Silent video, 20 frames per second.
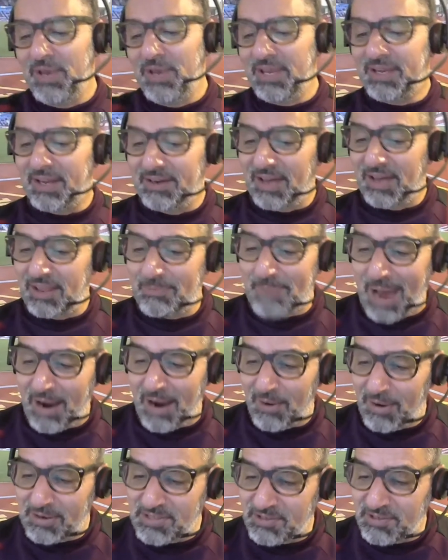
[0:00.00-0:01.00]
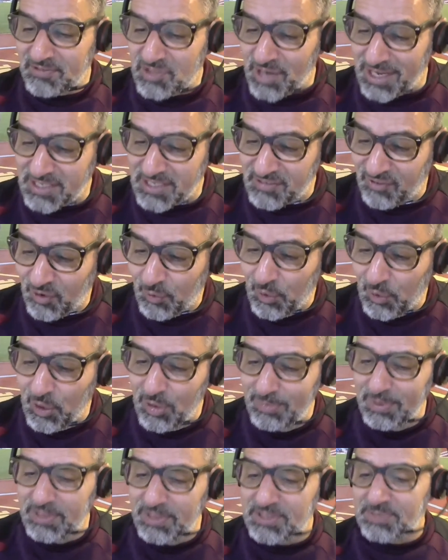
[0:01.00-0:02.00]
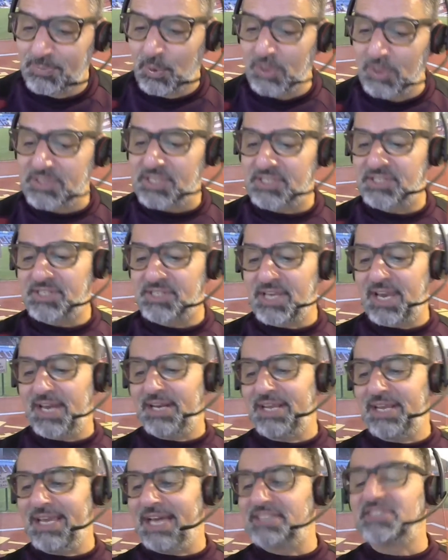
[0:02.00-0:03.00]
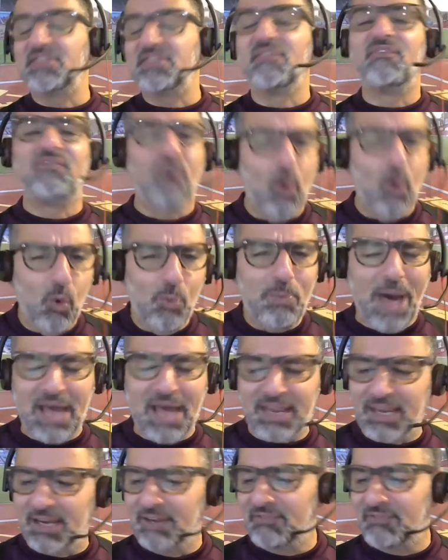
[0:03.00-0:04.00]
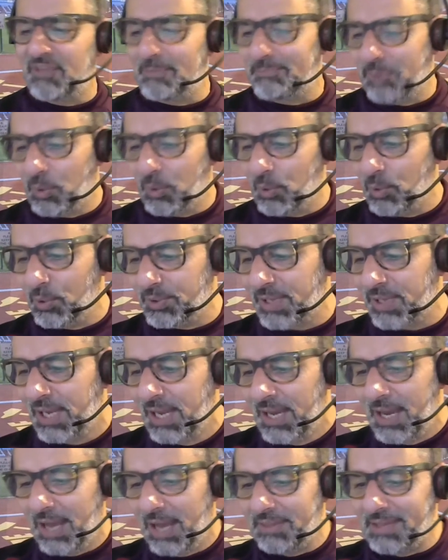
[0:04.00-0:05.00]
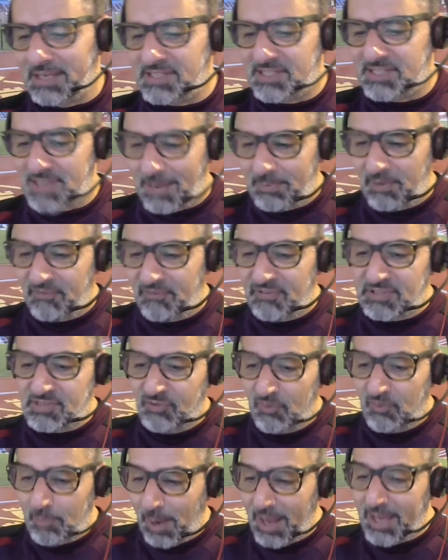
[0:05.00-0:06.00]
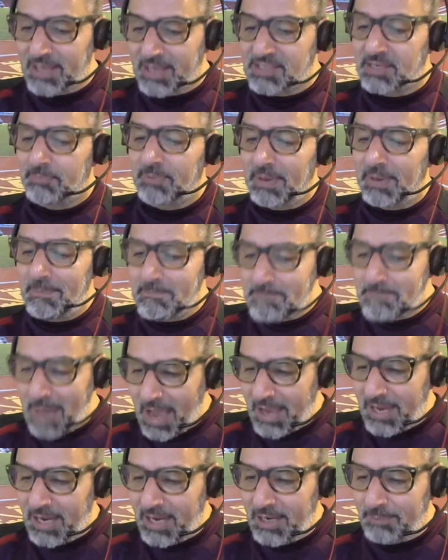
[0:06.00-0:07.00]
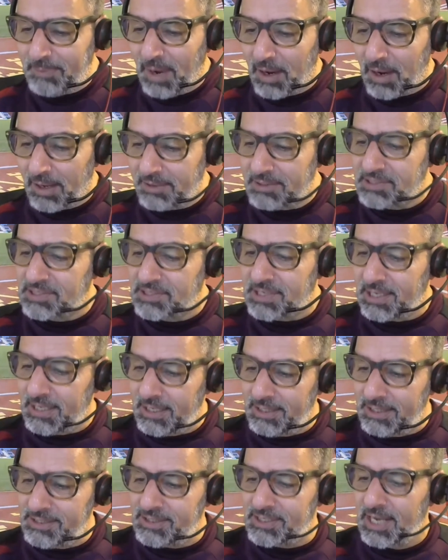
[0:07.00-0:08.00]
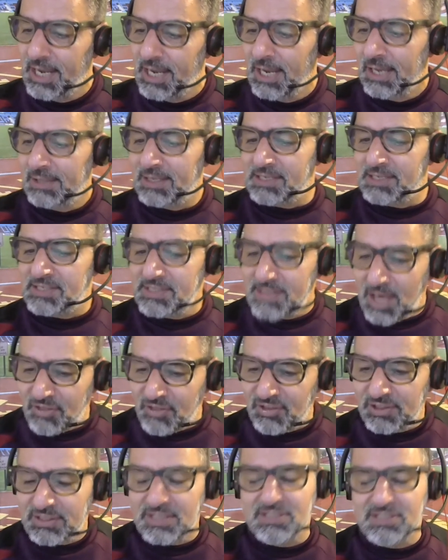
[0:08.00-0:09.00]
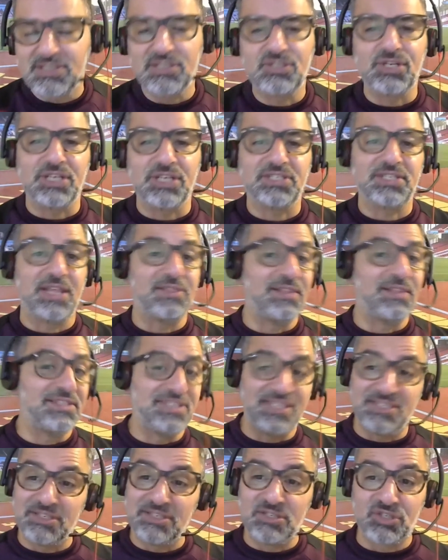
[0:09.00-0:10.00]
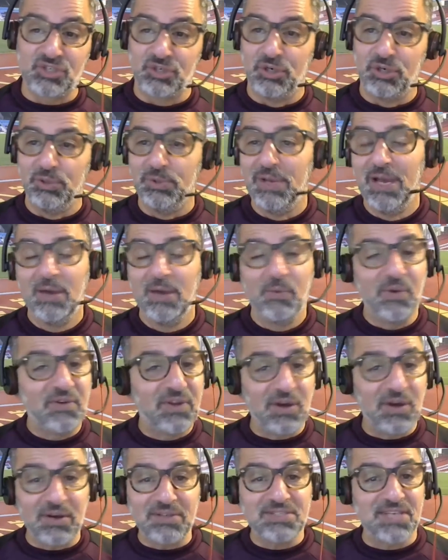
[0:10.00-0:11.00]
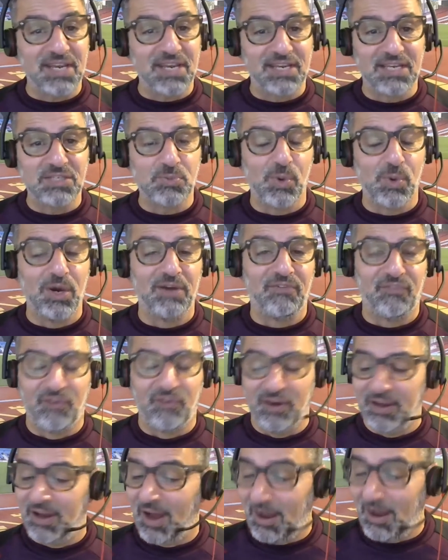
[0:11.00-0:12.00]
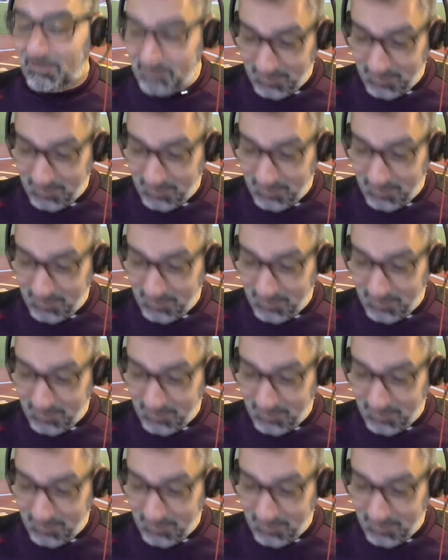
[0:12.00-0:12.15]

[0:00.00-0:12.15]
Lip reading: week, another barrage of transfer rumours. Moyes has said he has the full backing of the board and that some offers for players have been made behind the scenes. There's nothing to suggest that this isn't true. We've got to take his word for it.